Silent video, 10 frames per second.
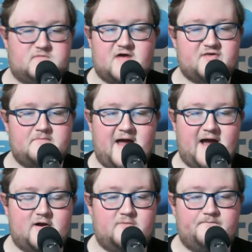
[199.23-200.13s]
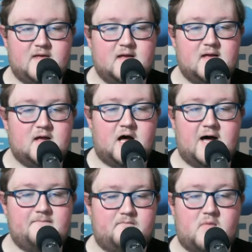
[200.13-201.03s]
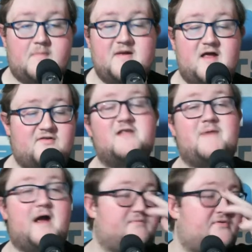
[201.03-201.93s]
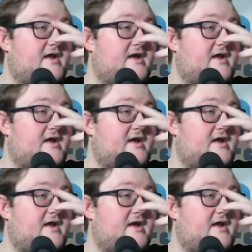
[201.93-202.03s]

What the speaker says: doesn't matter. It does matter.